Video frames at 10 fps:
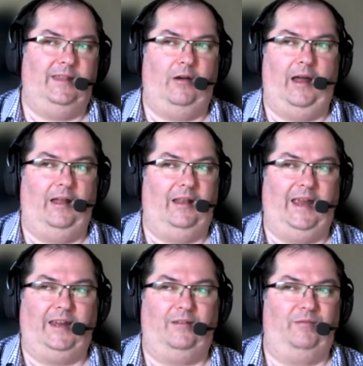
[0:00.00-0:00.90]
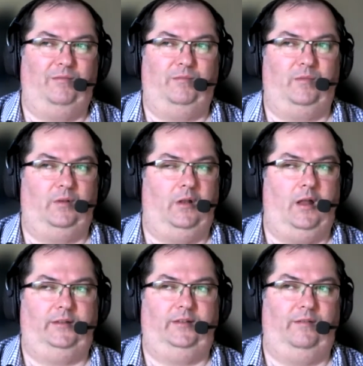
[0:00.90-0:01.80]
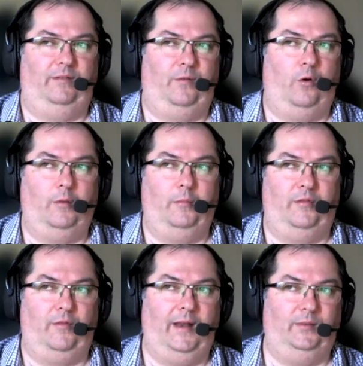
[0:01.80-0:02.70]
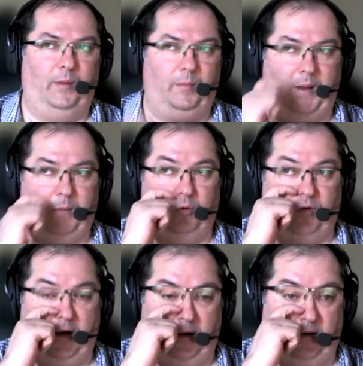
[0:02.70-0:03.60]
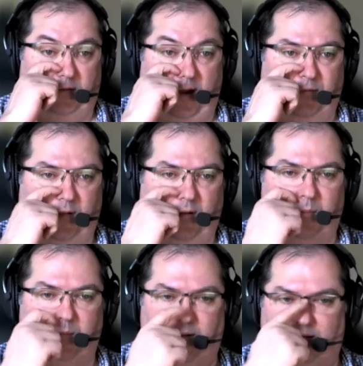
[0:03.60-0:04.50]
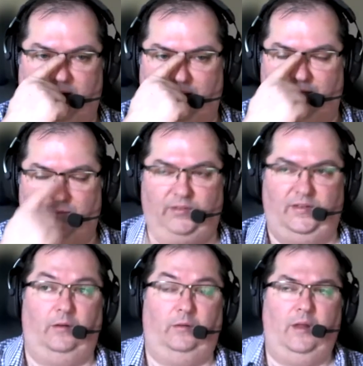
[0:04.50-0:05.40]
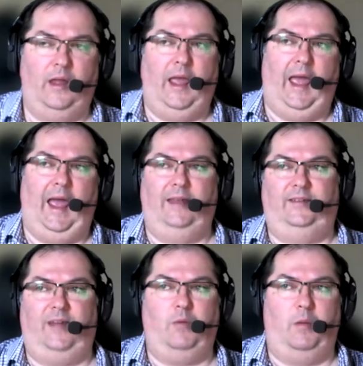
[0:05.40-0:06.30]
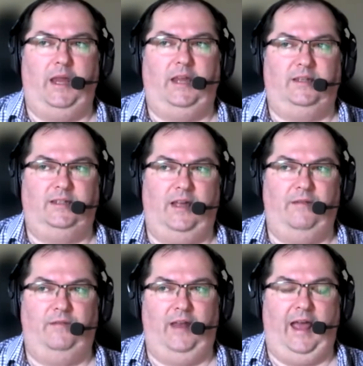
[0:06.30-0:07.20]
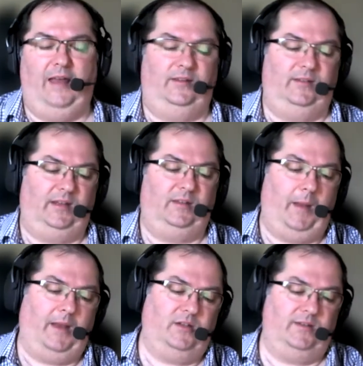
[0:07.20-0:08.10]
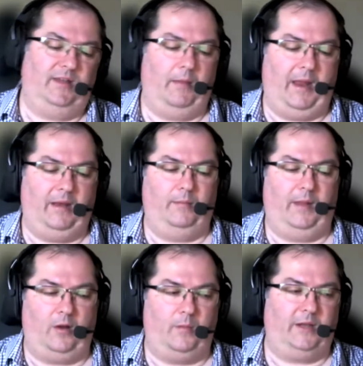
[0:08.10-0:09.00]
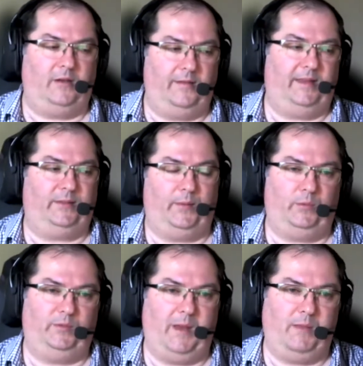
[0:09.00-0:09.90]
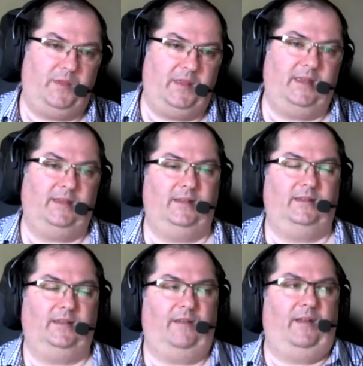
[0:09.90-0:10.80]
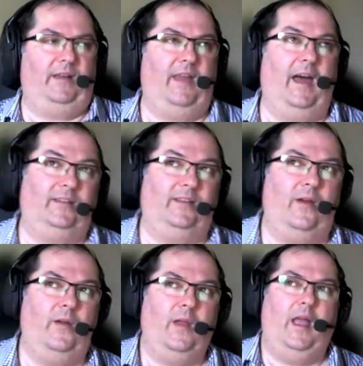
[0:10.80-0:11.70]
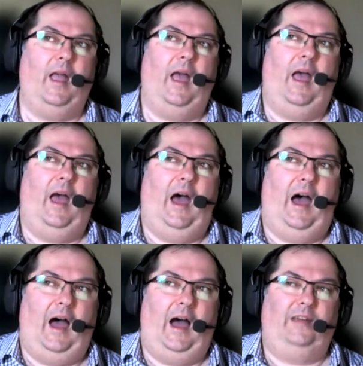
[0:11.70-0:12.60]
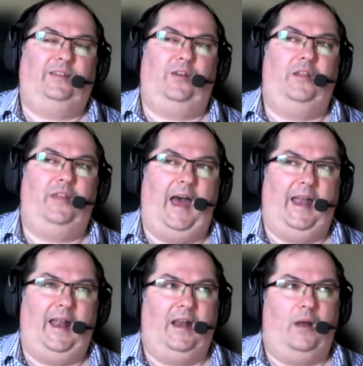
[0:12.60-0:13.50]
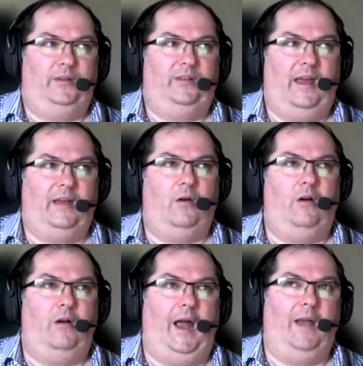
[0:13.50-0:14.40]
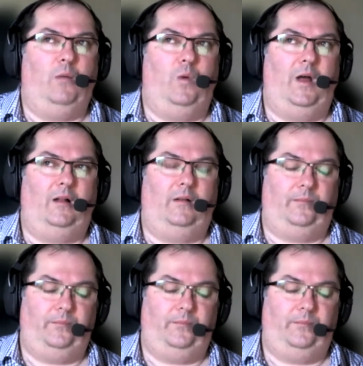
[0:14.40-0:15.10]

there are like lots of forum threads with people trying to decipher them and stuff still. And some are being deciphered as expansions come out and like, oh my God, that's what was meant with this and stuff like oh, that. Cool. So I saw that and I was like, all right, well,